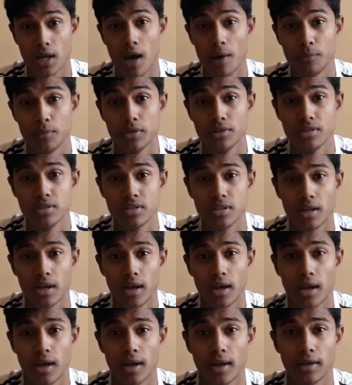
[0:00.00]
happens,
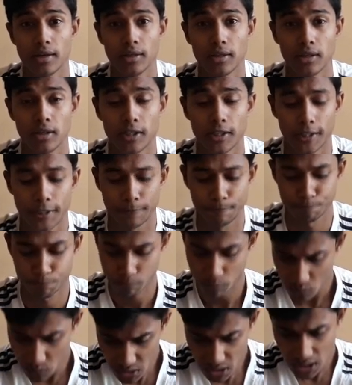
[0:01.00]
and
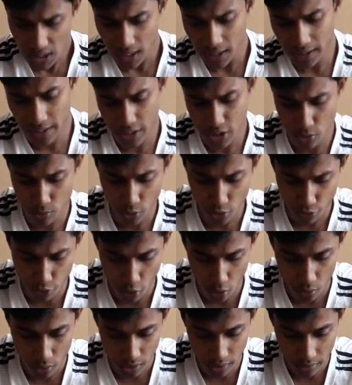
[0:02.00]
let's move
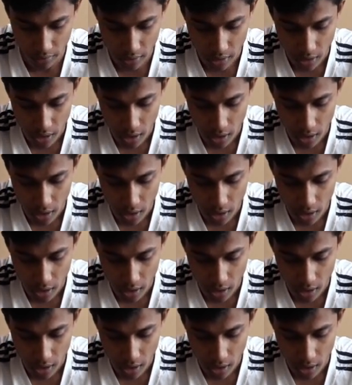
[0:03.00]
forward.